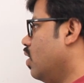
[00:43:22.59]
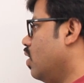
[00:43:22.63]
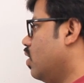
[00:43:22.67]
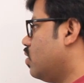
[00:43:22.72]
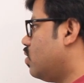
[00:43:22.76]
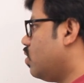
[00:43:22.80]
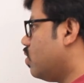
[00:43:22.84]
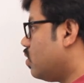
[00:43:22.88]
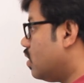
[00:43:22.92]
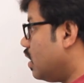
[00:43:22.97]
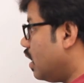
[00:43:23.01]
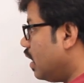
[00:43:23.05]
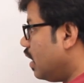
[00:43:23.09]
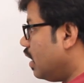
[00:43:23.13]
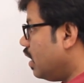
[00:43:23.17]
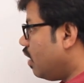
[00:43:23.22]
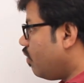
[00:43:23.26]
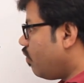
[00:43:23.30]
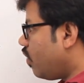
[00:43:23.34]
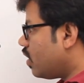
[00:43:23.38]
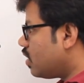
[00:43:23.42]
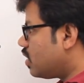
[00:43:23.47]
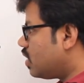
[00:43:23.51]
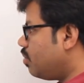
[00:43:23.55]
So in
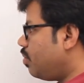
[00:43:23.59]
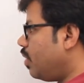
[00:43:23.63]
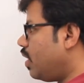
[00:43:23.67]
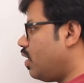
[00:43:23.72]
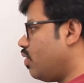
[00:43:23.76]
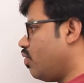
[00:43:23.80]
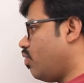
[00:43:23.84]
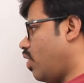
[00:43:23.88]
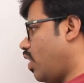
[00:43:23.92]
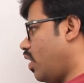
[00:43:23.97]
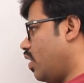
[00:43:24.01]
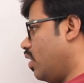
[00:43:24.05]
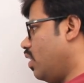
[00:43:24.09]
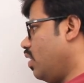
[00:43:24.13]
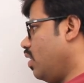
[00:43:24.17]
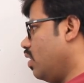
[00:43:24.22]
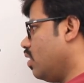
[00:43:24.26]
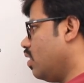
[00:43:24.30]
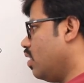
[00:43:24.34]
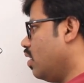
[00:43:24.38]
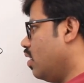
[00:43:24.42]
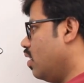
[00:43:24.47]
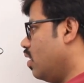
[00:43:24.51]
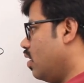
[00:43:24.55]
the first bit 1
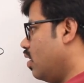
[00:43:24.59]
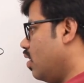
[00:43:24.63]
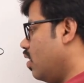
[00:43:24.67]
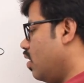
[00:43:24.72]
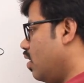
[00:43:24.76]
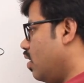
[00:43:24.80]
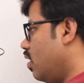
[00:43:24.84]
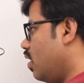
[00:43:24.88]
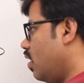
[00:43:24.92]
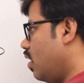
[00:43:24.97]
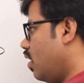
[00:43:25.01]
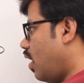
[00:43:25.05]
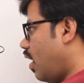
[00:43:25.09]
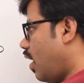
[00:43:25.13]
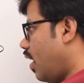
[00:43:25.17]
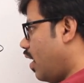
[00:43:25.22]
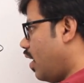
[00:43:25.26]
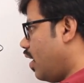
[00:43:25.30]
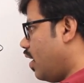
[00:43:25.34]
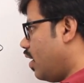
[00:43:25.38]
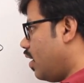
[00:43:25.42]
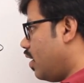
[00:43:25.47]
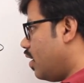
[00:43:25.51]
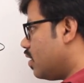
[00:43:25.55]

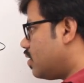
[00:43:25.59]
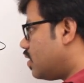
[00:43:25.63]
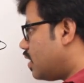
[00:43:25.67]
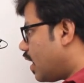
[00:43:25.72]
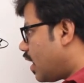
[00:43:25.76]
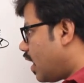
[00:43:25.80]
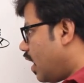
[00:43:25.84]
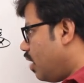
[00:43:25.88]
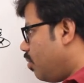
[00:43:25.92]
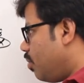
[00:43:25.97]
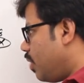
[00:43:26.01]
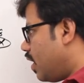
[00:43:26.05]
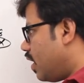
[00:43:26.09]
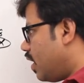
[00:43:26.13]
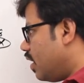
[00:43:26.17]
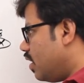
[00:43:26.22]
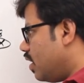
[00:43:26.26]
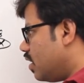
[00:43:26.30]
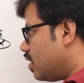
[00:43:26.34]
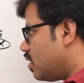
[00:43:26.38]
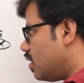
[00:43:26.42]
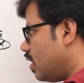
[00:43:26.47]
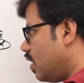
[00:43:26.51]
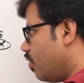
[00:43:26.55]
and second bit in
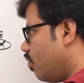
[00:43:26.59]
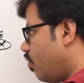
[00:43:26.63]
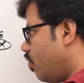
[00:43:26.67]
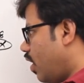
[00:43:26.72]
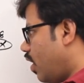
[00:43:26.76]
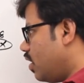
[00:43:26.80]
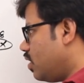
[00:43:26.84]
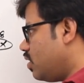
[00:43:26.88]
this 10